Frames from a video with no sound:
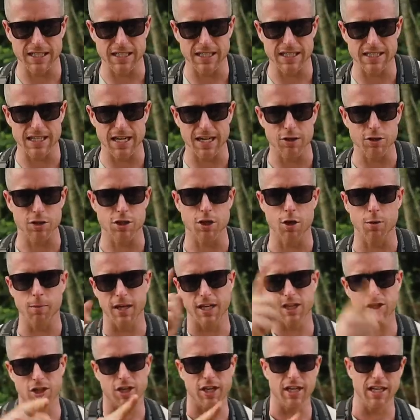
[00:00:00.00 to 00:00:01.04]
details, so
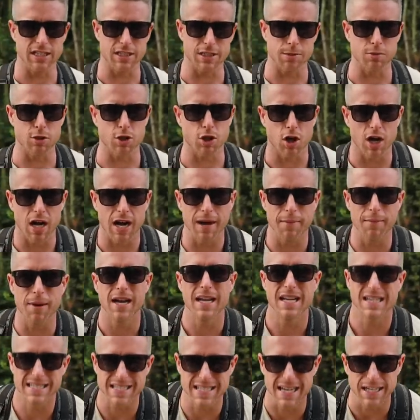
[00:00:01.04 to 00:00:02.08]
make sure you hit subscribe,
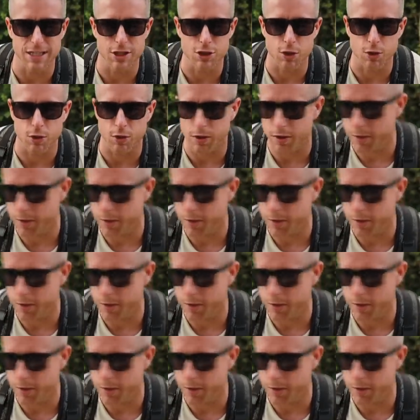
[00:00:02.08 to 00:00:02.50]
stay tuned.